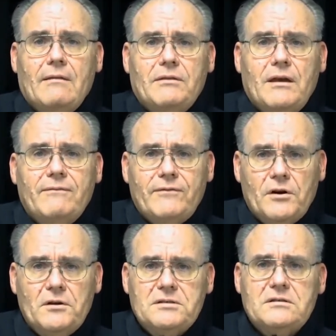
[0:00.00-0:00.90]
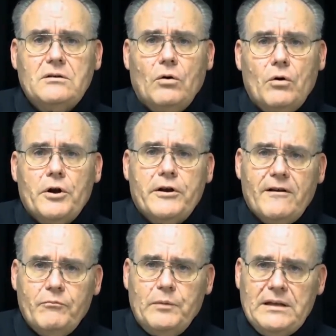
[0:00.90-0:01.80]
the first order
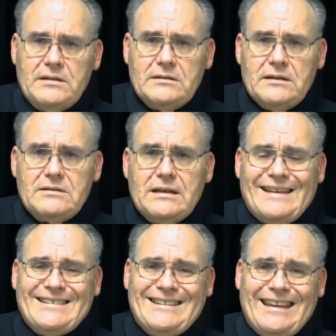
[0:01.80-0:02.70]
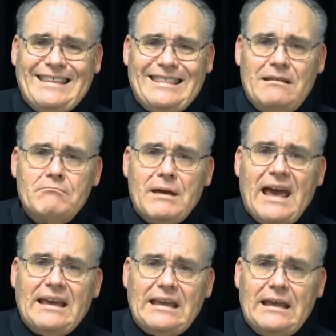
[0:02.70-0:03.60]
of business is get them
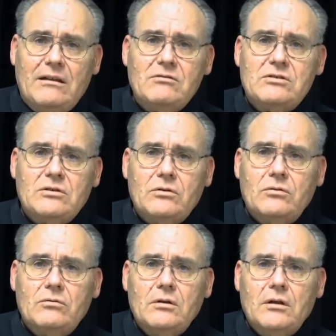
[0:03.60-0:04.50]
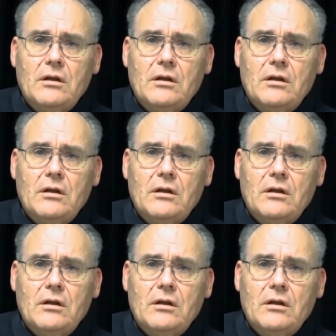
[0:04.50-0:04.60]
back into